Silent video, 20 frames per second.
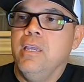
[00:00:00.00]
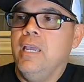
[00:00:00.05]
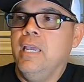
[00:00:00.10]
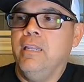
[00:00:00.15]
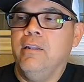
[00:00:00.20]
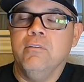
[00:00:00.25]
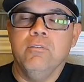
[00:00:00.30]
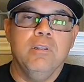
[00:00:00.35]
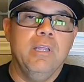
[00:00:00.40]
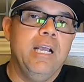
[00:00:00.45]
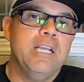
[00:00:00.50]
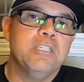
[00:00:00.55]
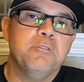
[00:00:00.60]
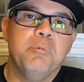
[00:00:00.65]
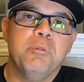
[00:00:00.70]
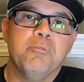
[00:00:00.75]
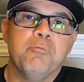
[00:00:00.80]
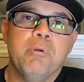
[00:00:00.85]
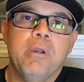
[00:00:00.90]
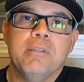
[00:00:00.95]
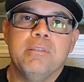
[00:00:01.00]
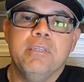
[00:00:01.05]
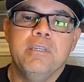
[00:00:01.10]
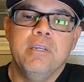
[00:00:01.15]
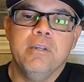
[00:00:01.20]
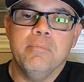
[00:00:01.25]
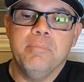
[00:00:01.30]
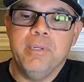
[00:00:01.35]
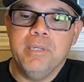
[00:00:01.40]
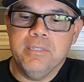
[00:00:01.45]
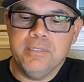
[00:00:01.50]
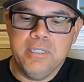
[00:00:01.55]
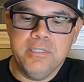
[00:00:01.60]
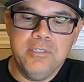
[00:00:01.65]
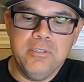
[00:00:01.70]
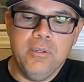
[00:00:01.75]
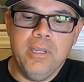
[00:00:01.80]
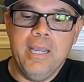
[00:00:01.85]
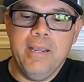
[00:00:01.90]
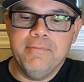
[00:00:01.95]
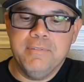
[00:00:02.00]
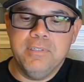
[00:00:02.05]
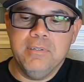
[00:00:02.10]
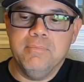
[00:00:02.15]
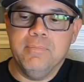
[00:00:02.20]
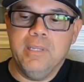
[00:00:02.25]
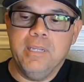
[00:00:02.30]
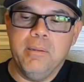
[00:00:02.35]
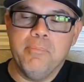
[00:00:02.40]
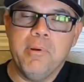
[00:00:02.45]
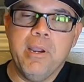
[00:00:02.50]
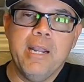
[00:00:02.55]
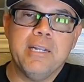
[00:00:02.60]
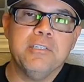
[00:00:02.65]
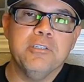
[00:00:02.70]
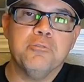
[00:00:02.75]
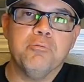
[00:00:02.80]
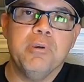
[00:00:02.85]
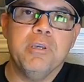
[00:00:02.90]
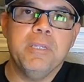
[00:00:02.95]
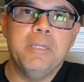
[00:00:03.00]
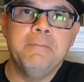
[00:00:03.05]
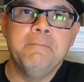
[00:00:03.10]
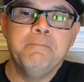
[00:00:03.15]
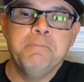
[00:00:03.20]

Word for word: and it'll last me throughout the year because I still have some that I practice with.